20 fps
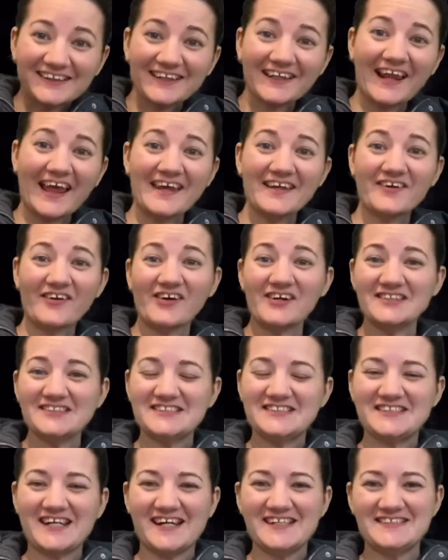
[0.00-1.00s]
Hey
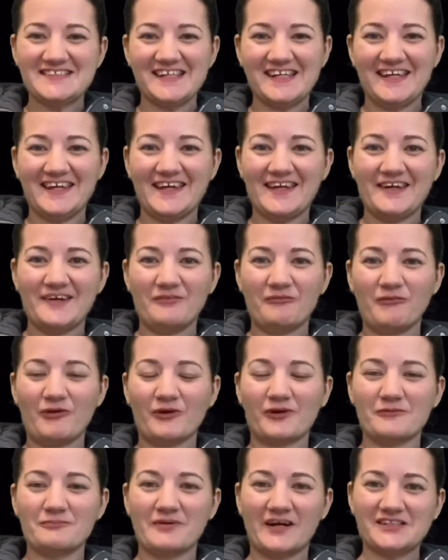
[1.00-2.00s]
guys, JT here.
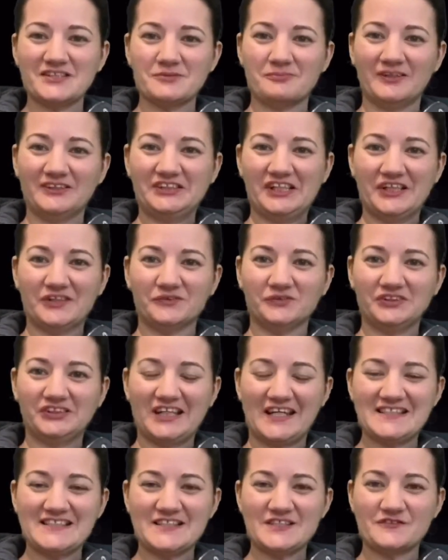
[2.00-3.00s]
Welcome back to my channel,
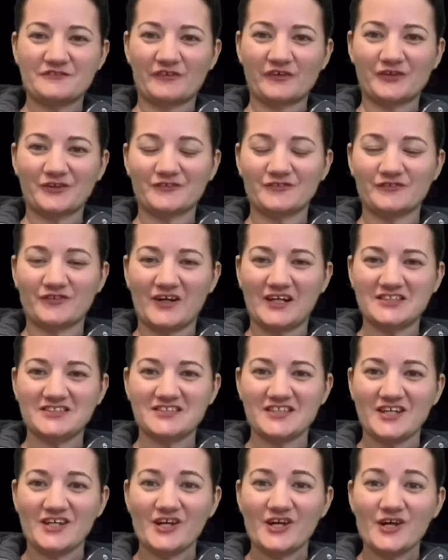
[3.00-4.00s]
JT's Funko
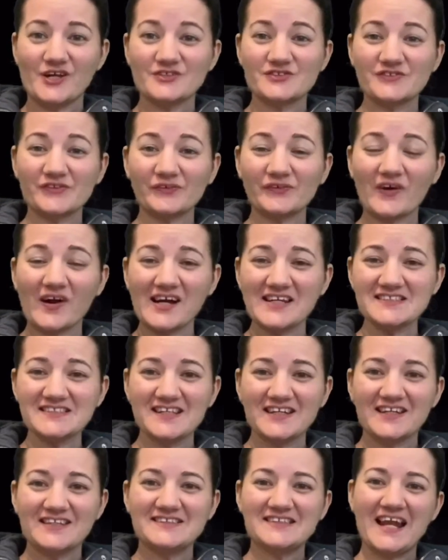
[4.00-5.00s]
Finds. So
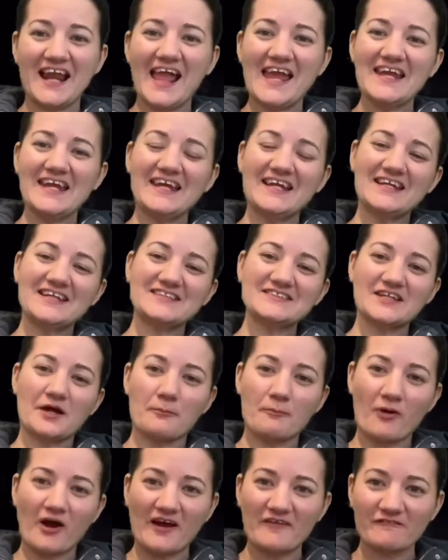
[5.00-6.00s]
guys, today it is
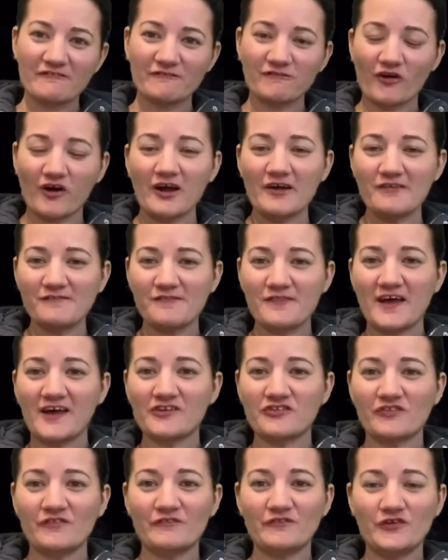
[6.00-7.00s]
my
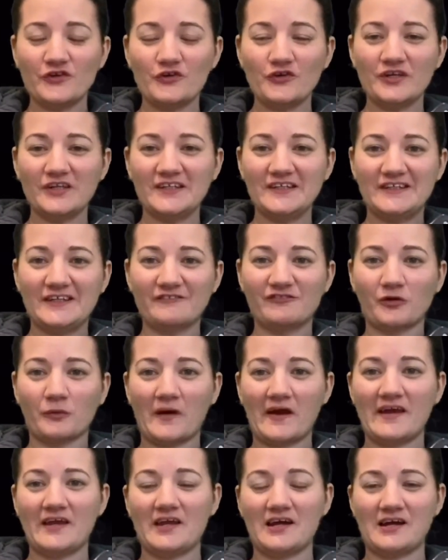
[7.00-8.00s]
5,000 view
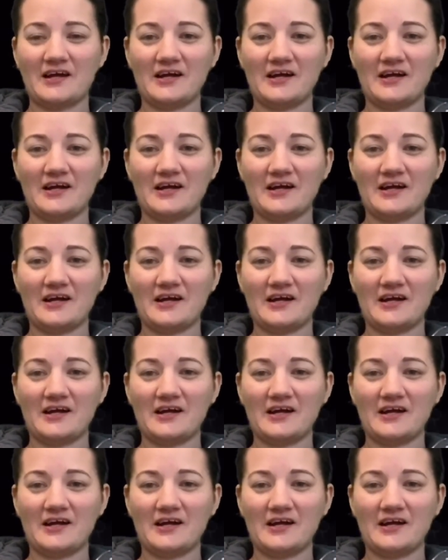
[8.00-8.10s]
giveaway. So